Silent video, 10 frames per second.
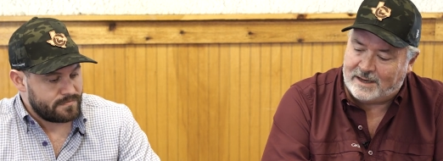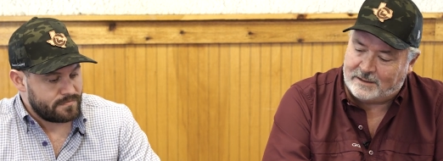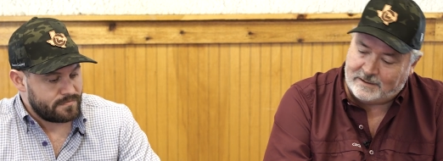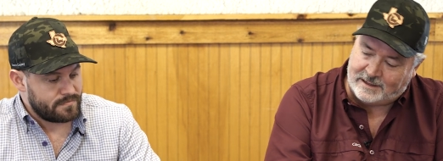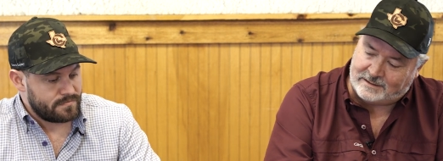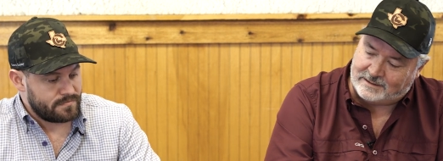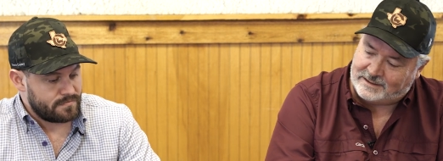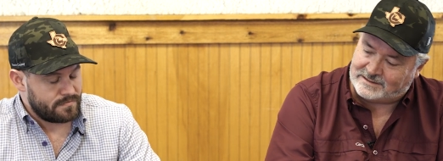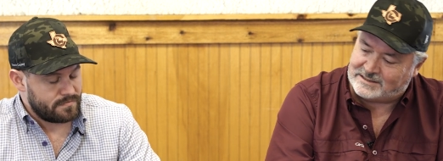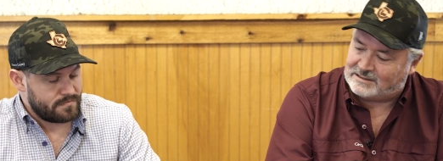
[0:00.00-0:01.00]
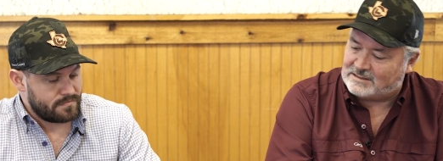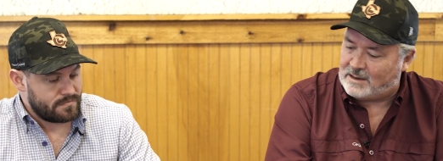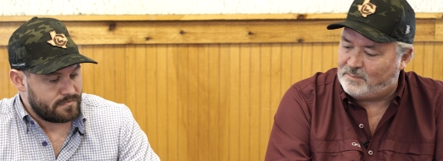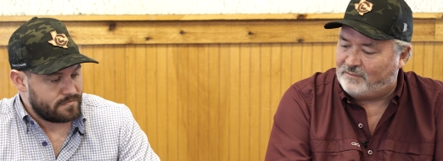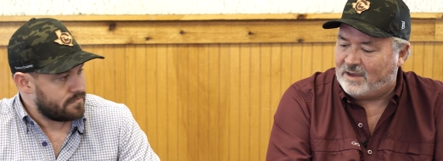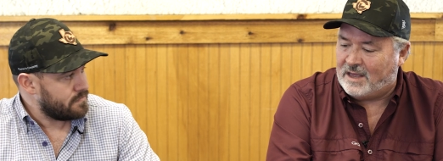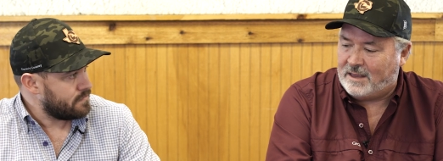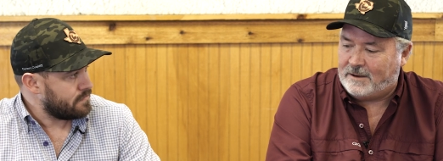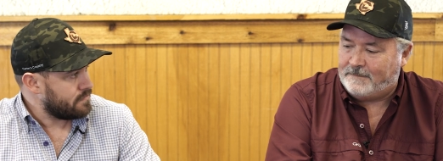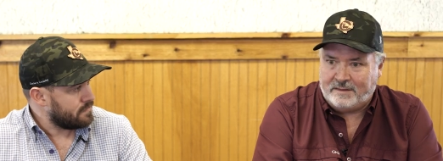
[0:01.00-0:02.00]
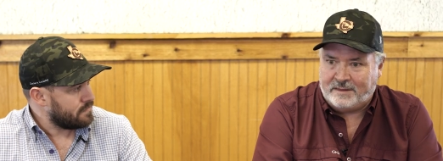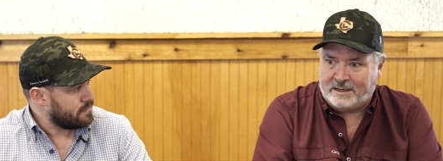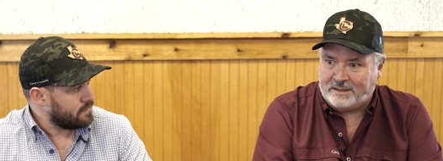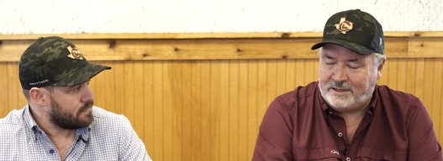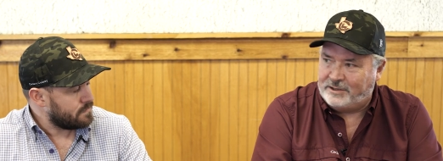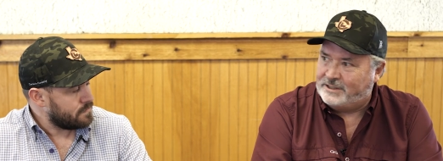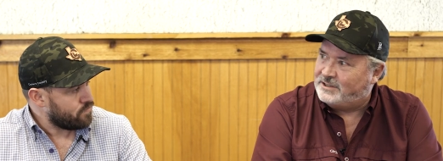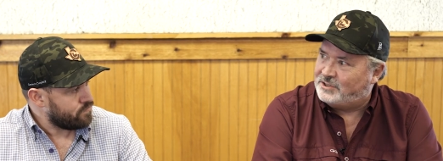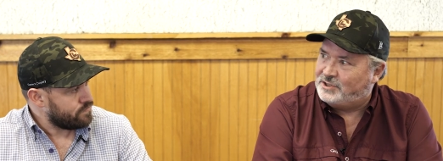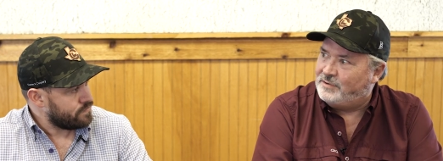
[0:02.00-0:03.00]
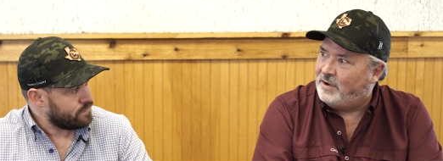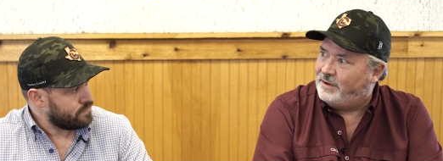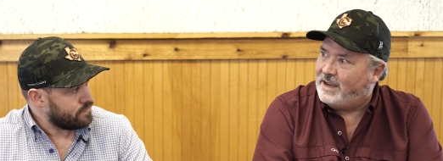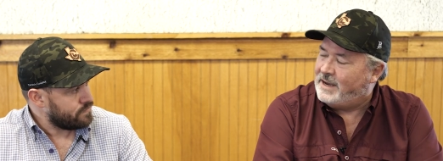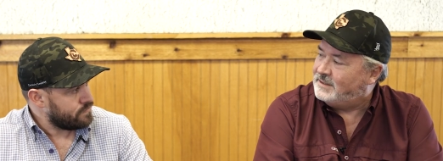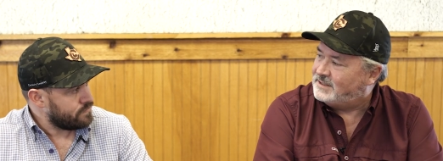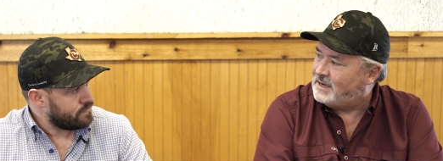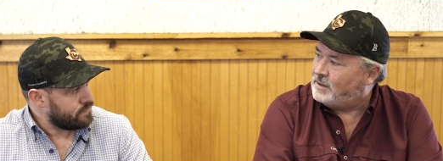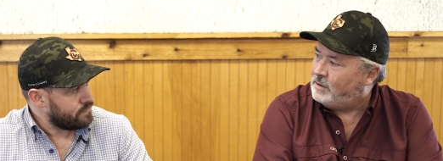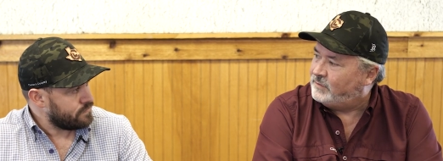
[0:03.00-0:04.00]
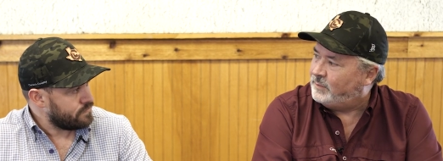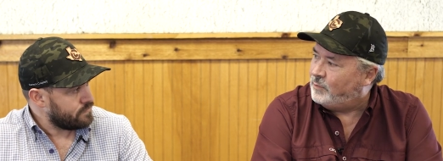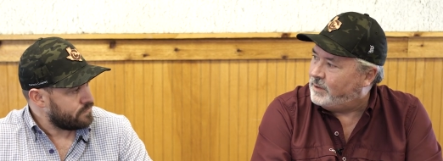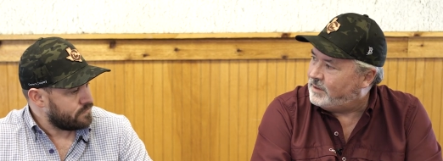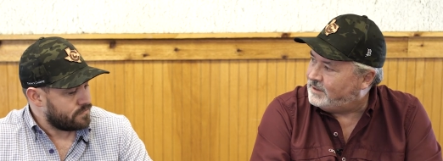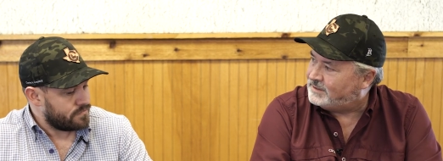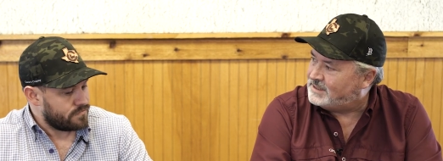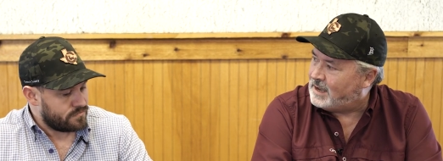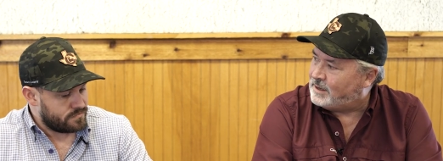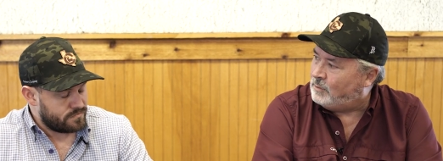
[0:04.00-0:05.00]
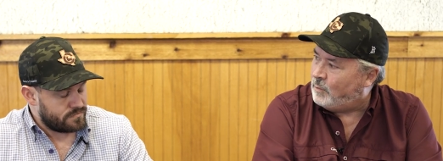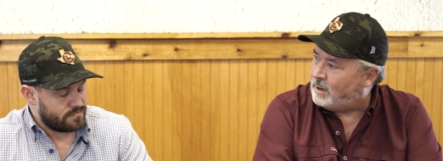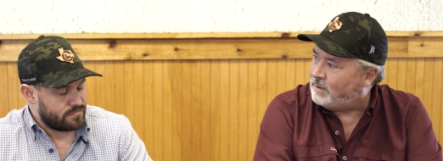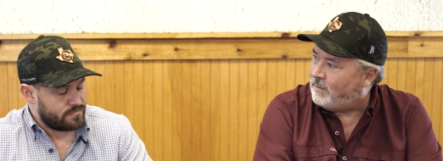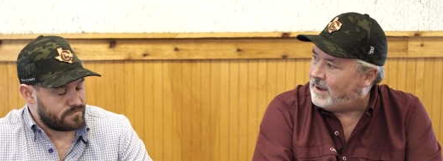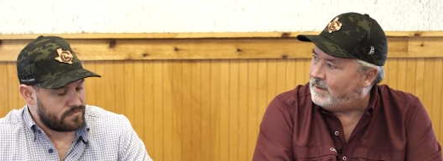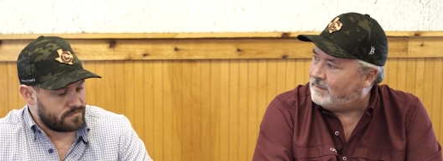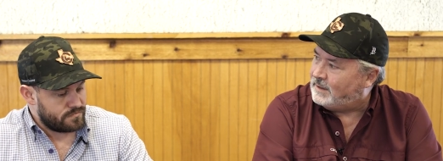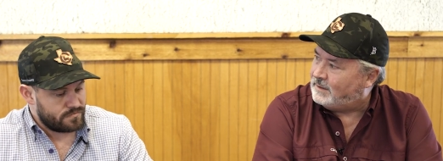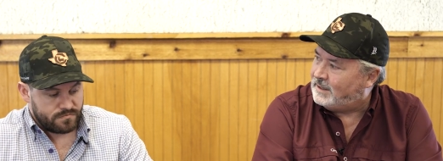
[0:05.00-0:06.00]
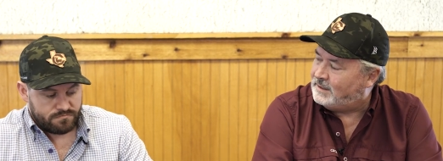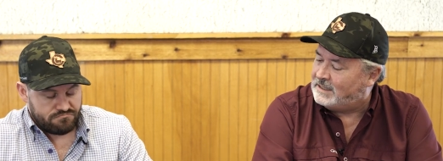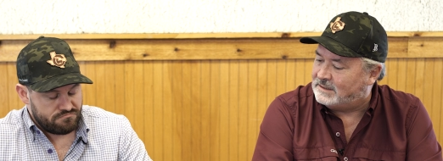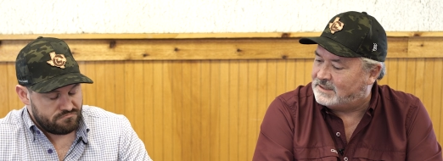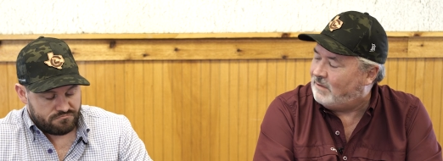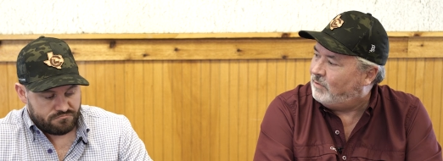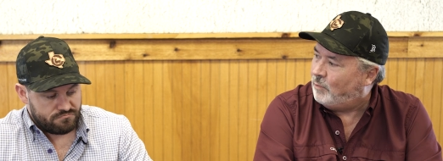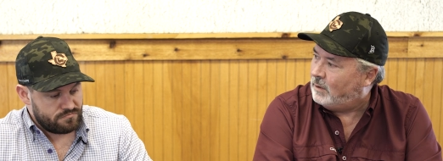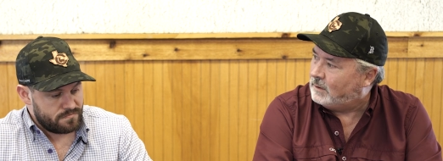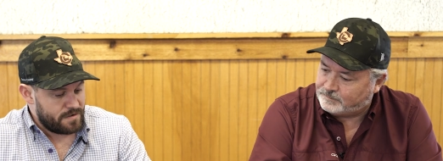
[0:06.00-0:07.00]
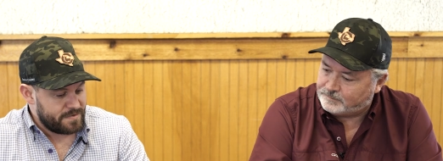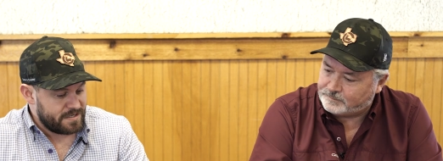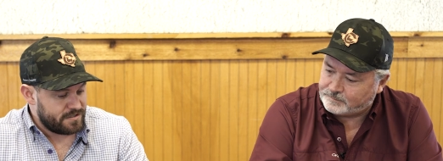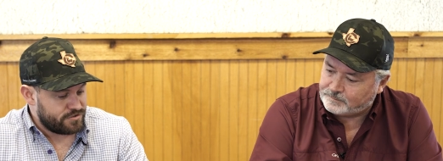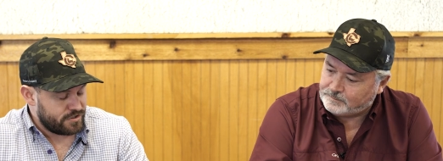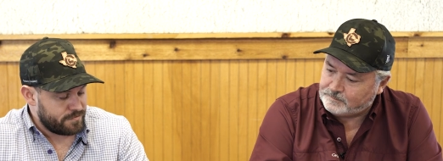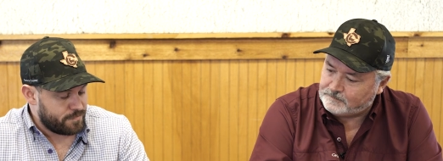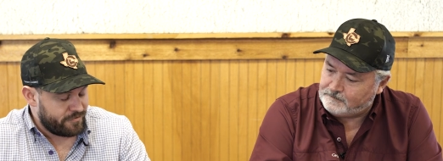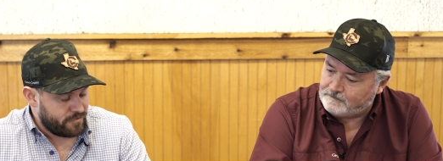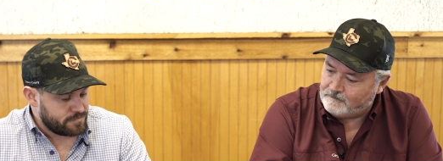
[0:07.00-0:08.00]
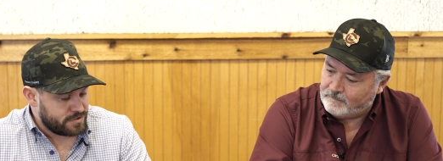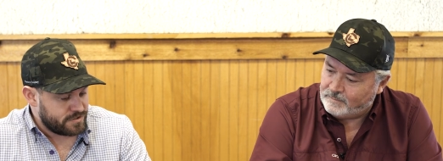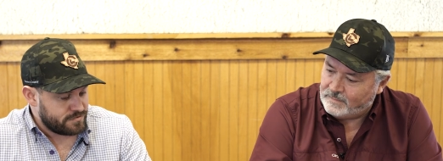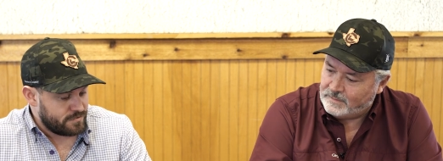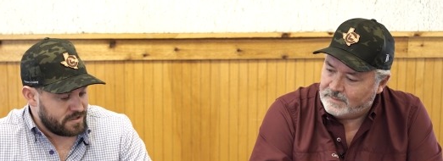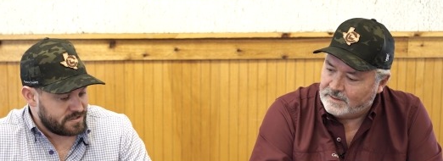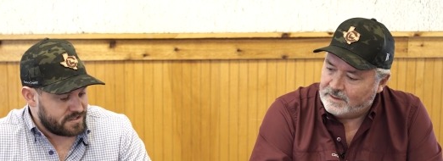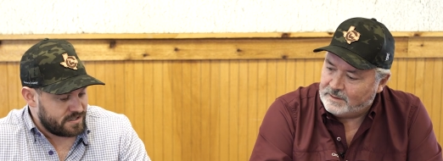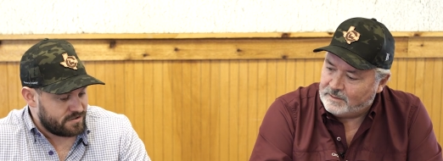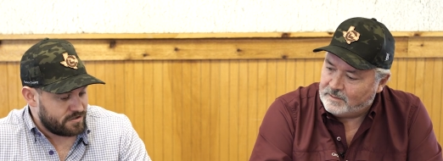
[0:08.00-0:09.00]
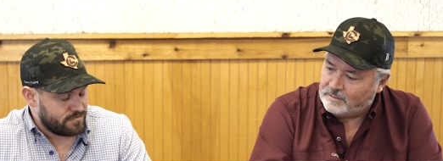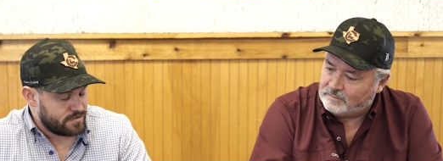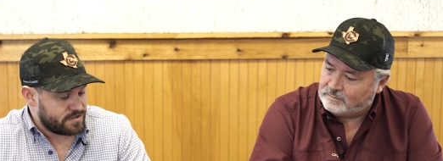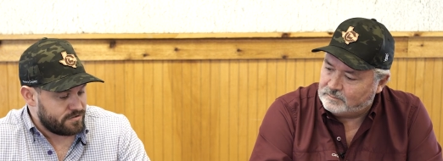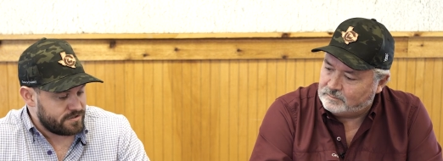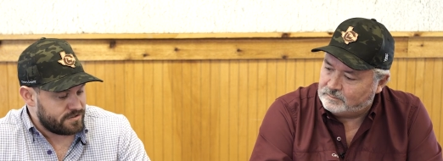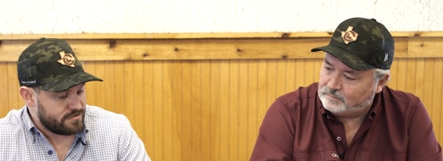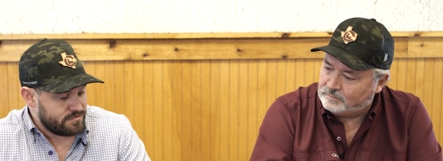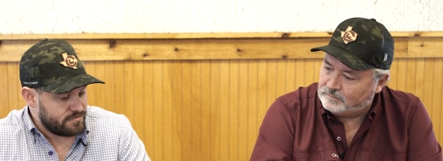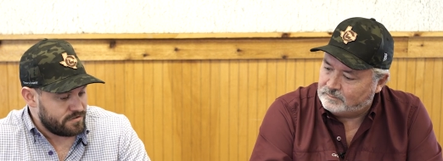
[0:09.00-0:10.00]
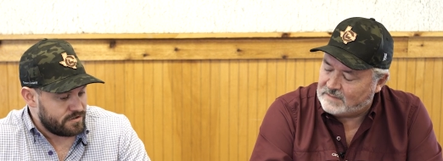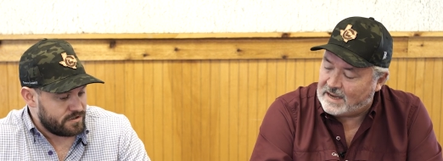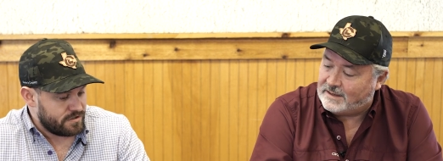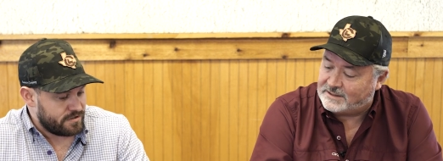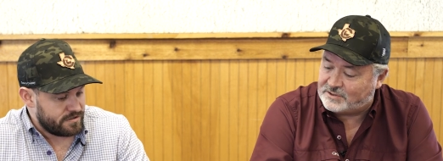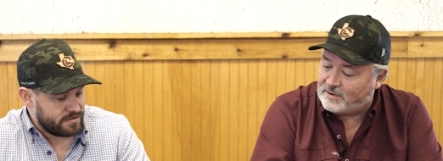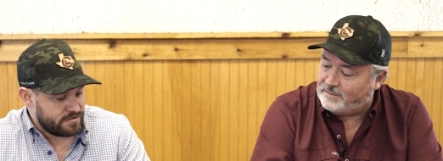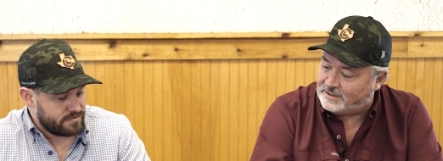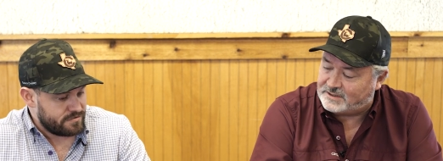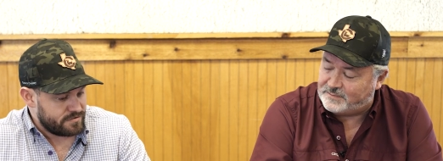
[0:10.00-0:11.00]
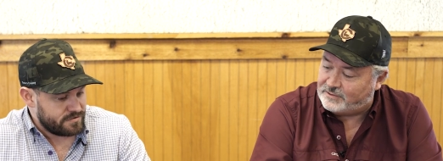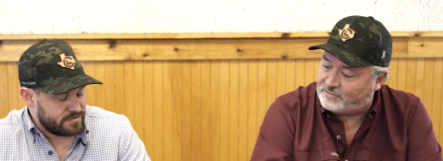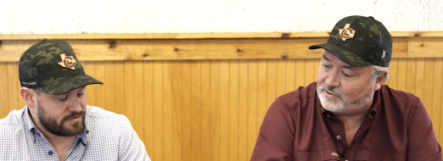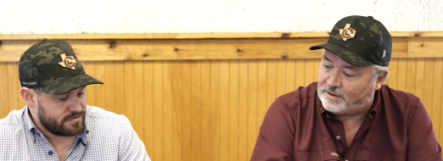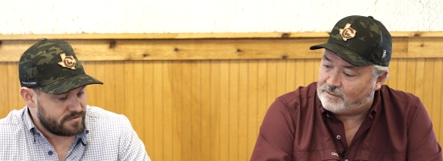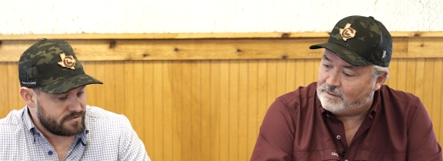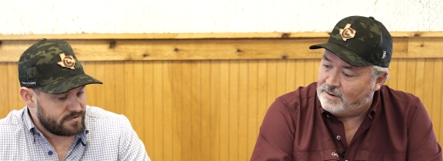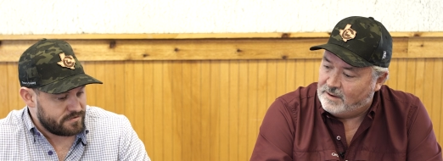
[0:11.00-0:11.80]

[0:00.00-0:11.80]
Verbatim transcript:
Speaker 1: it, and and it's the type of gun that you could just shoot all day and stay comfortable with. It's not going to wear you out.
Speaker 2: It it does all the work. I mean, the trigger performs just as well as I thought it was going to.
Speaker 1: Yeah, extremely smooth trigger.